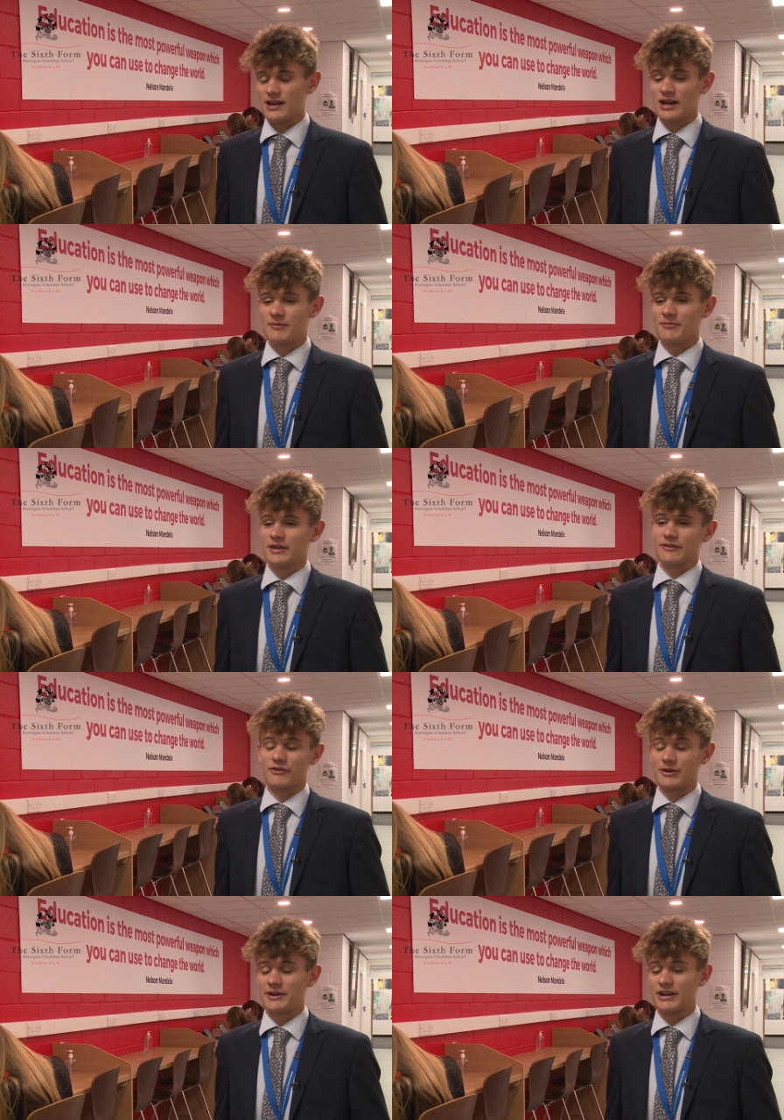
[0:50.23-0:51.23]
um, in
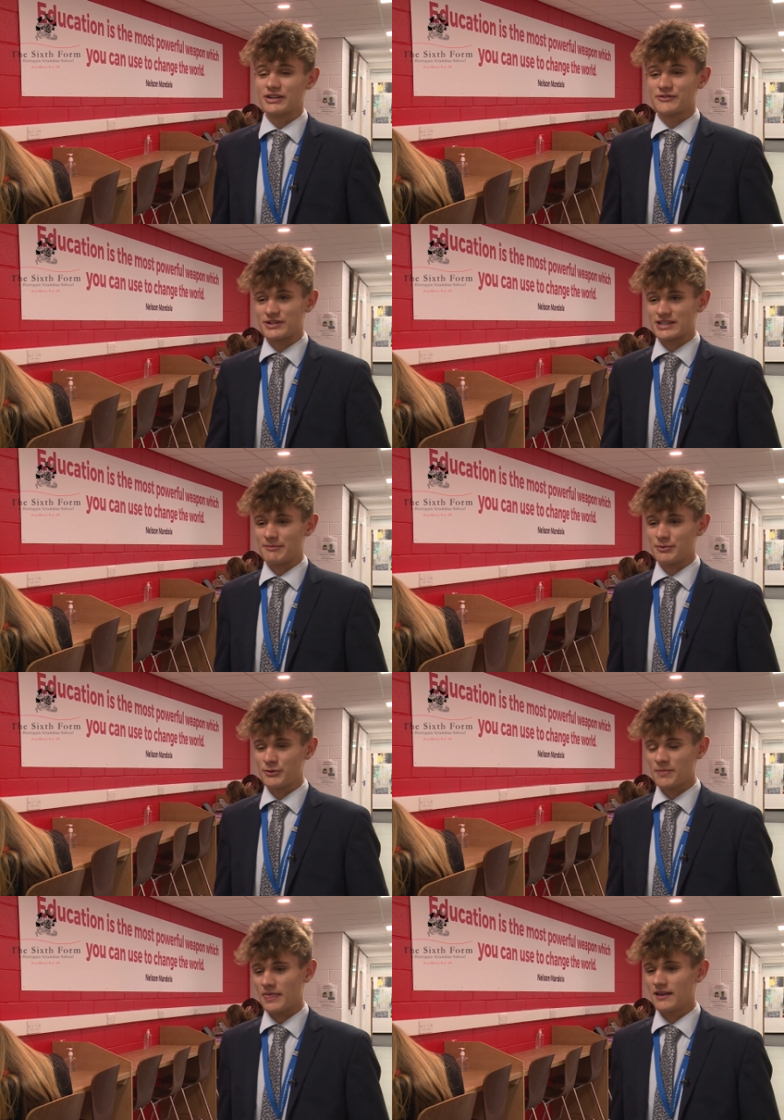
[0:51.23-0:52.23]
free periods, for example.